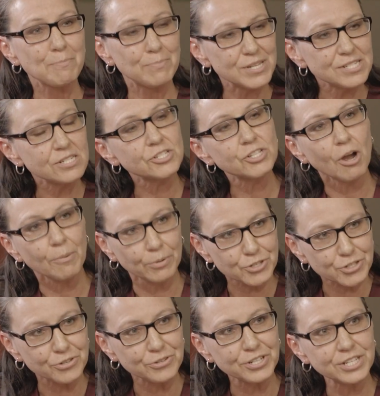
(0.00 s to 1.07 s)
business
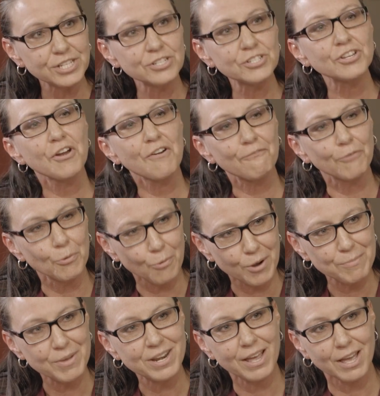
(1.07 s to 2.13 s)
opportunities for
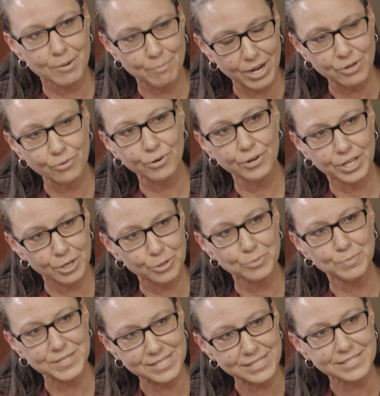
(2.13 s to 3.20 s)
women and
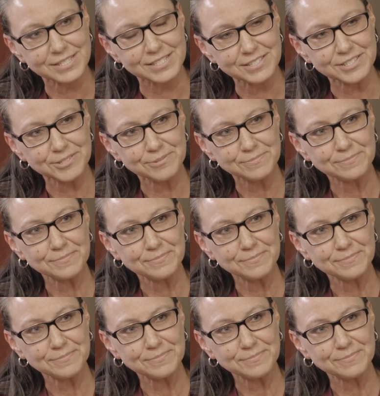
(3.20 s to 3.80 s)
minority-owned businesses.